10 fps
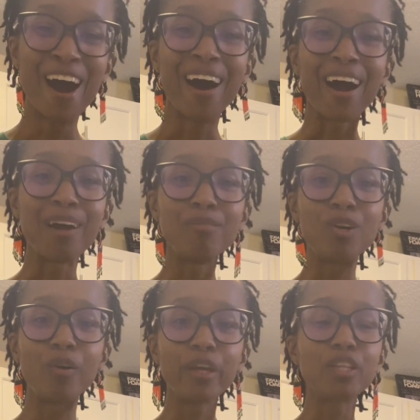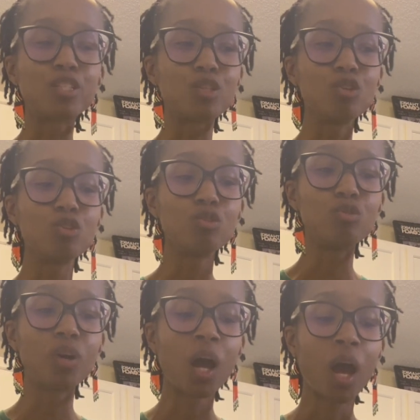I'm going
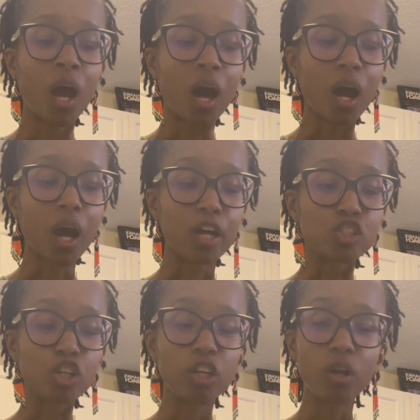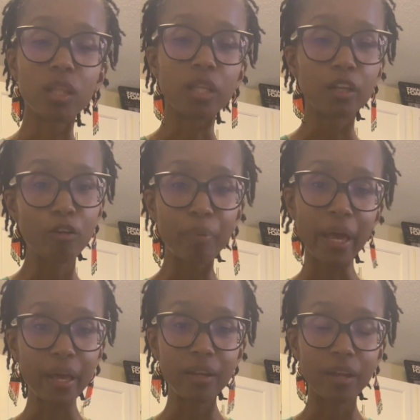to show you a little
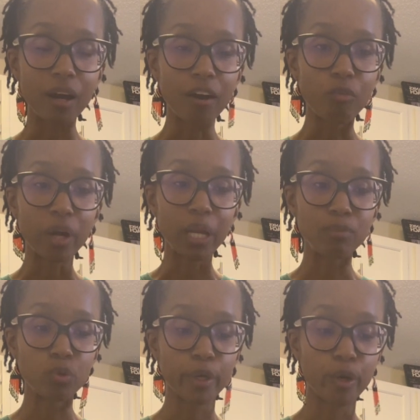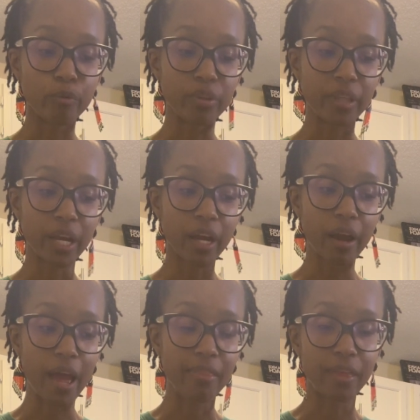bit of what I'm doing over there
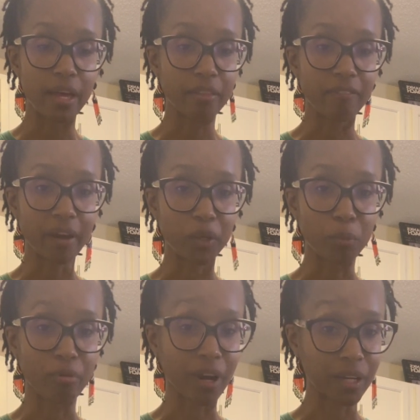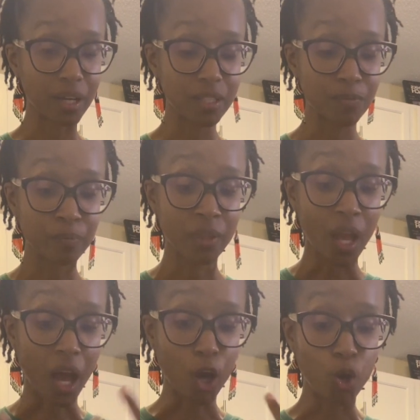and then the final product.
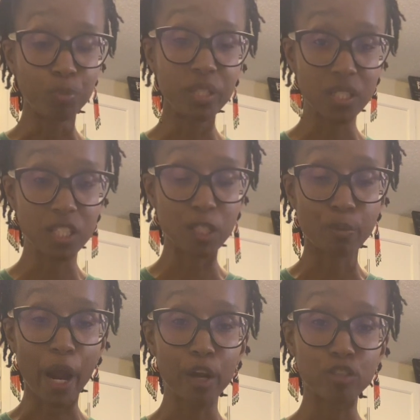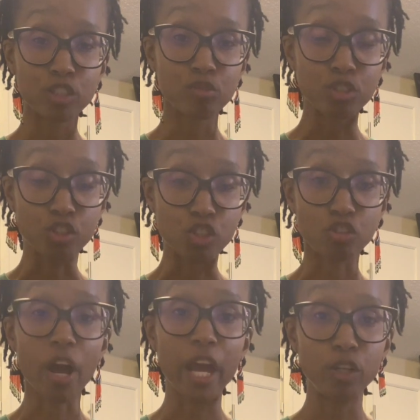I hope this inspires you to
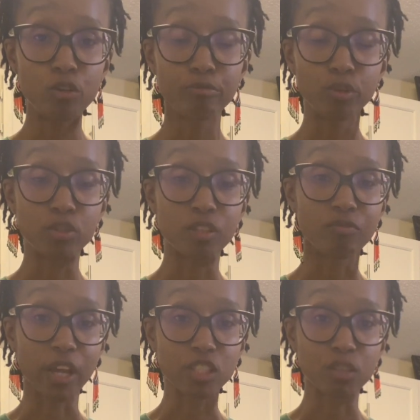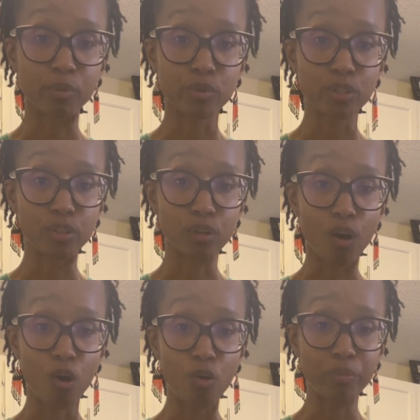try new fruits and vegetables in your
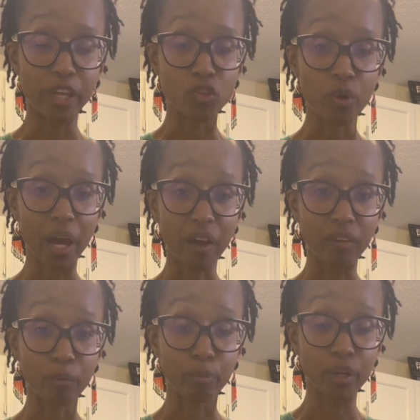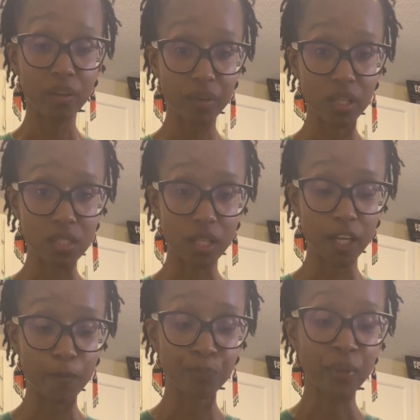home that you haven't
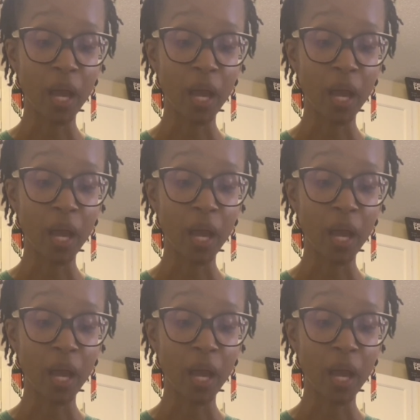previously.